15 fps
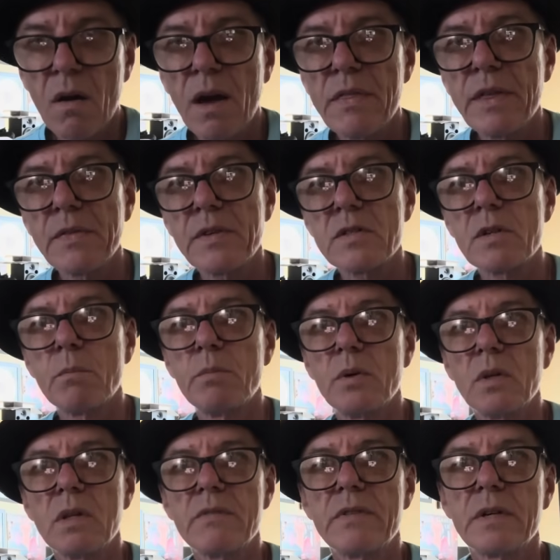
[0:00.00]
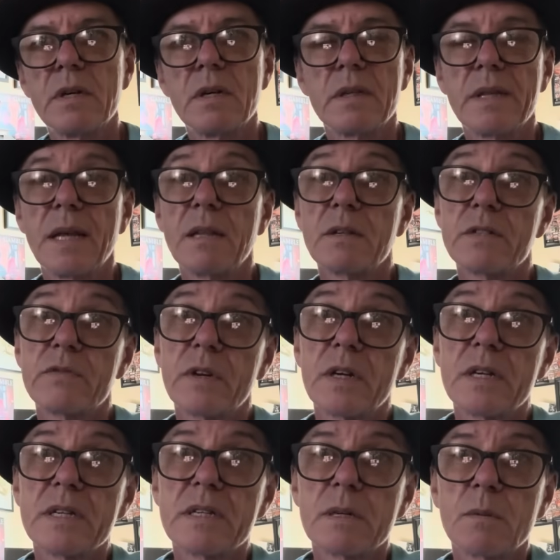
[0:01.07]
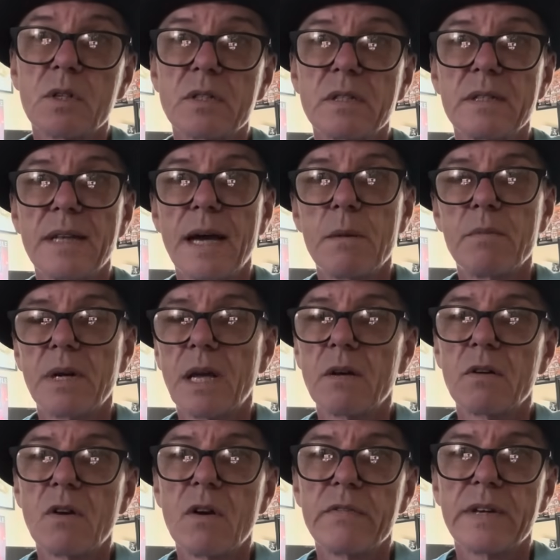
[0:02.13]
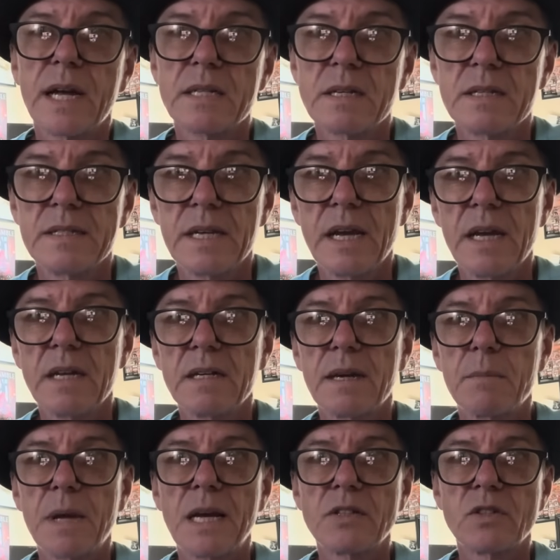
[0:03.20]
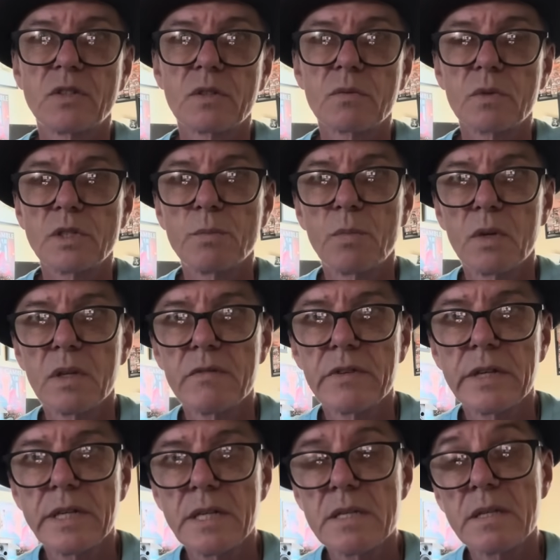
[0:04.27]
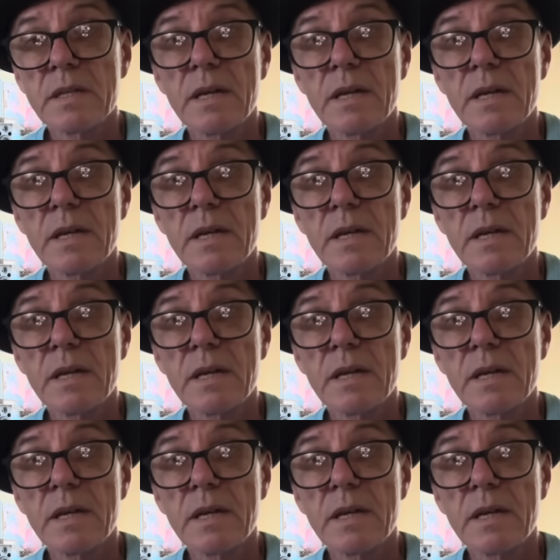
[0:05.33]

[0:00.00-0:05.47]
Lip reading: I think there's a Bulova that looks very similar to that, but I don't know if it has a date, and I'm not sure which Bulova it is.